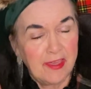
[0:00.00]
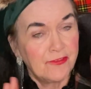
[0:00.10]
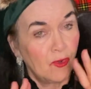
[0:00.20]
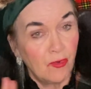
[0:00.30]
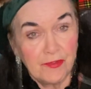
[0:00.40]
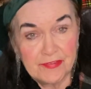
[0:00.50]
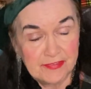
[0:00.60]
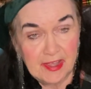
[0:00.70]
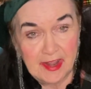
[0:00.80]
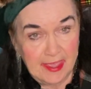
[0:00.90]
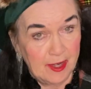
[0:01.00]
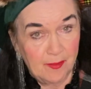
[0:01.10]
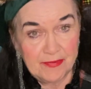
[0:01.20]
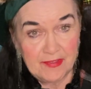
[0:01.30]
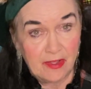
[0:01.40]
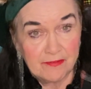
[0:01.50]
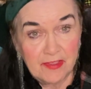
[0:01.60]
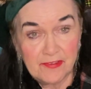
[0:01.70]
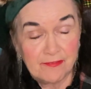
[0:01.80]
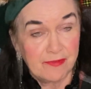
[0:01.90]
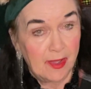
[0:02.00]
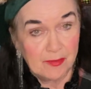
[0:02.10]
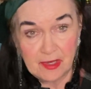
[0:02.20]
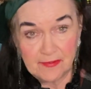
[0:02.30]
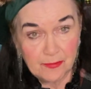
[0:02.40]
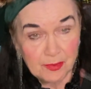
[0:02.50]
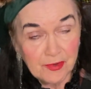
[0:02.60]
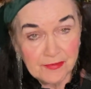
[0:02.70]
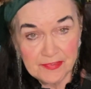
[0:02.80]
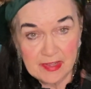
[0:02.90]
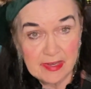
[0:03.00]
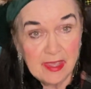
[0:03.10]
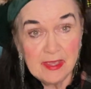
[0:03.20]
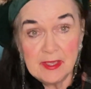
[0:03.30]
a whole study in himself. He's a fabulous person.